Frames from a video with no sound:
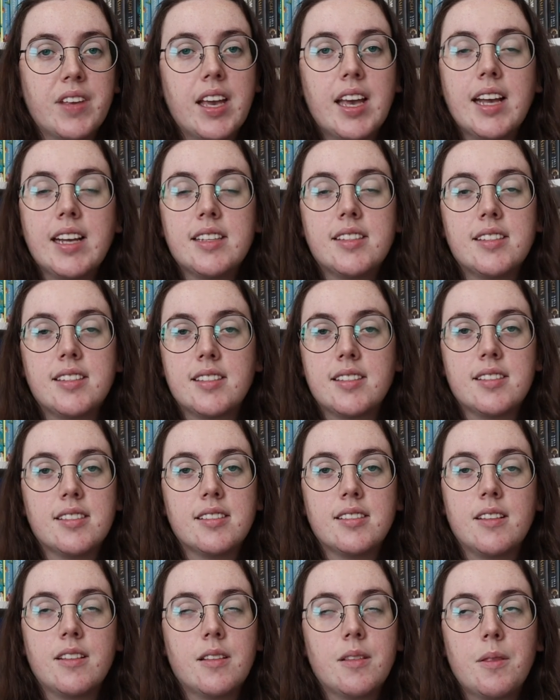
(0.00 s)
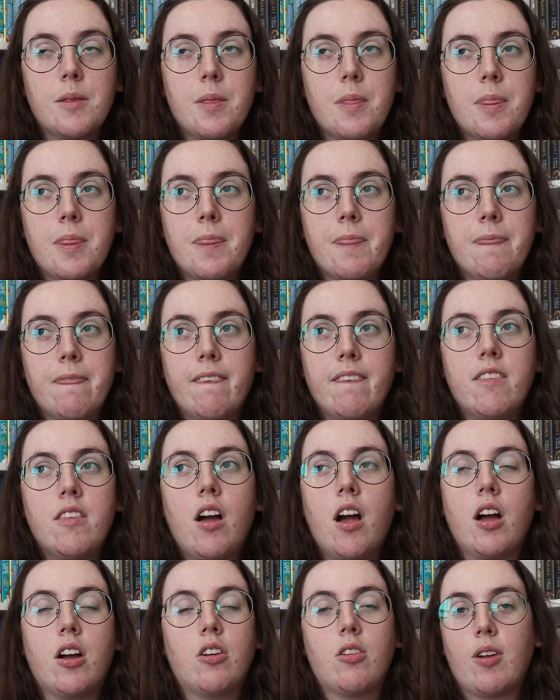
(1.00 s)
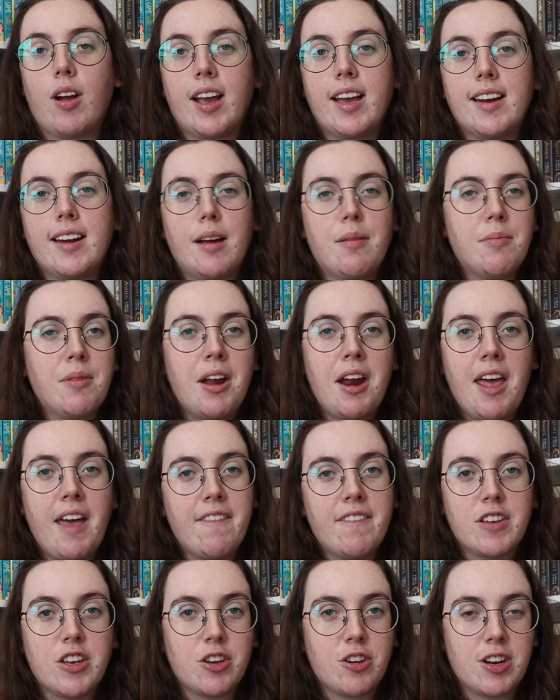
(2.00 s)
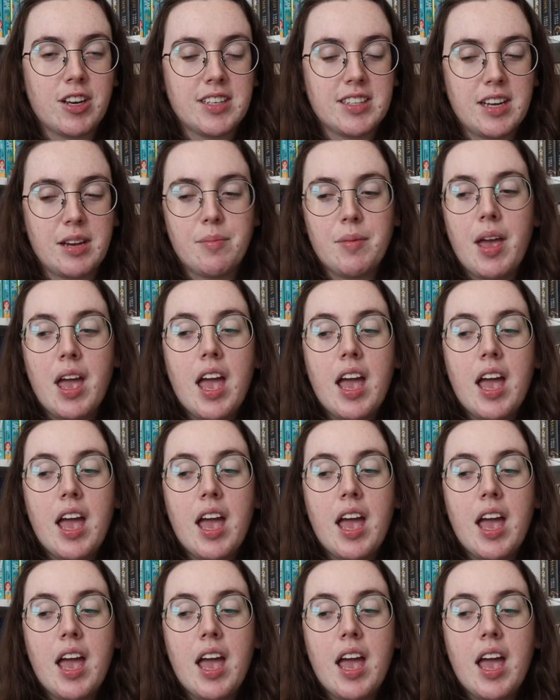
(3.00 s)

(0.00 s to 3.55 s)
It's not great. I'm not having a great time.